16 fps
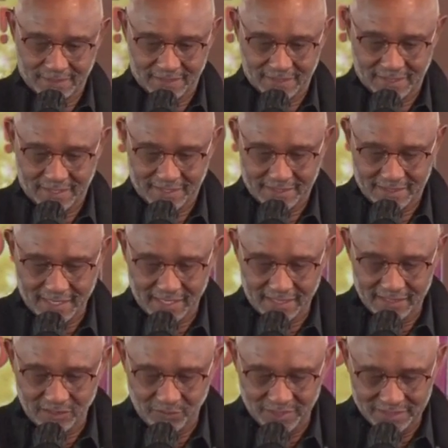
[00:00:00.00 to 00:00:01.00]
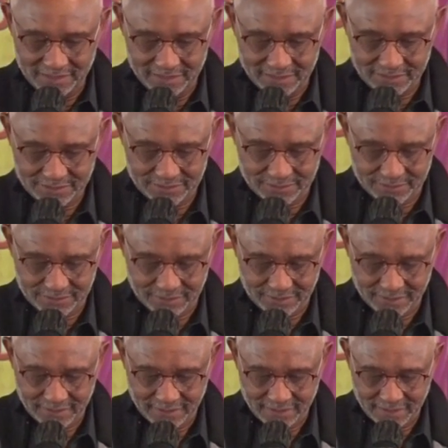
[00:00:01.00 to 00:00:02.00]
can I get a witness?
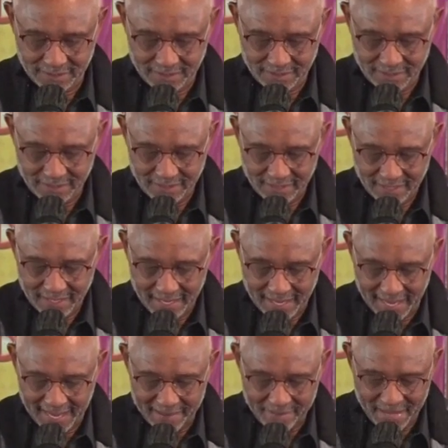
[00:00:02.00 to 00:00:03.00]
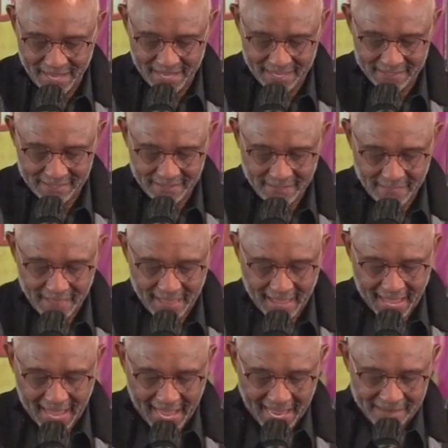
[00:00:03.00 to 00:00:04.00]
Amen.
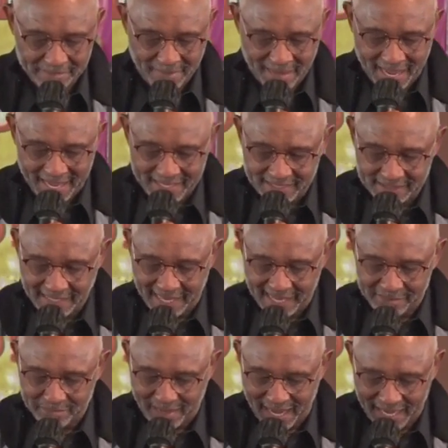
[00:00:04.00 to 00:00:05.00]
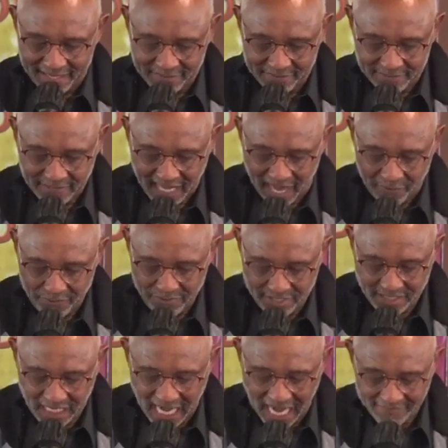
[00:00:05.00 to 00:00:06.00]
And by and by and we
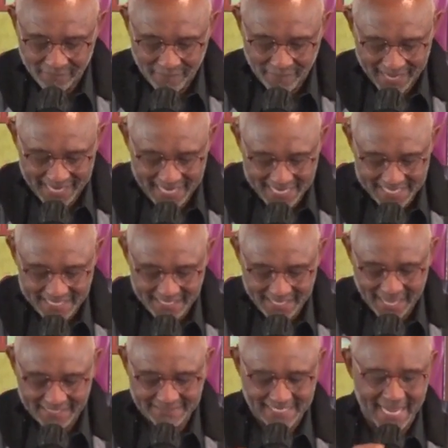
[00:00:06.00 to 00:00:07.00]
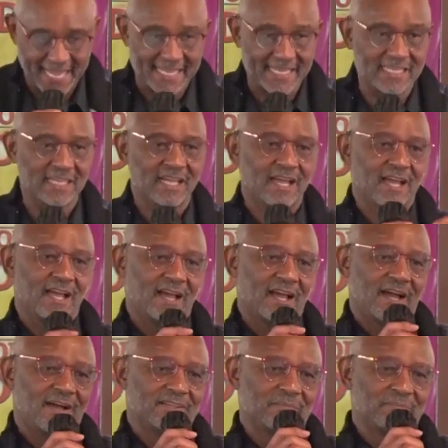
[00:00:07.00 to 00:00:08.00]
recover by eating and taking of the
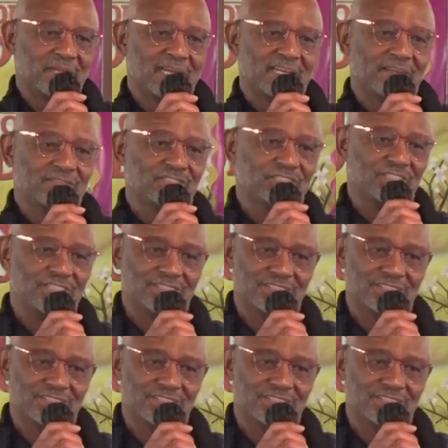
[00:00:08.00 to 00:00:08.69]
blood of Jesus.